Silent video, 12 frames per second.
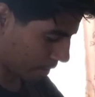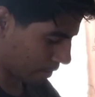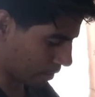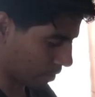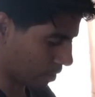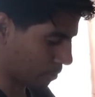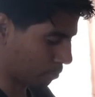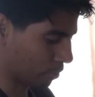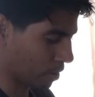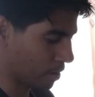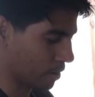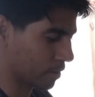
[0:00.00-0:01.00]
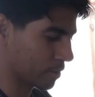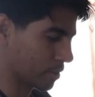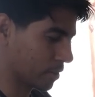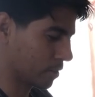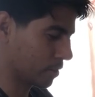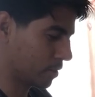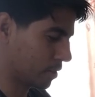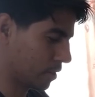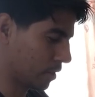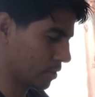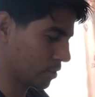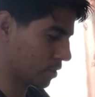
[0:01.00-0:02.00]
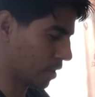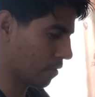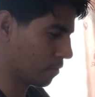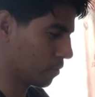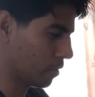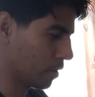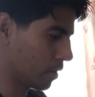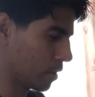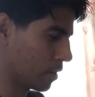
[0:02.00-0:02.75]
got a lot of product they just gave away.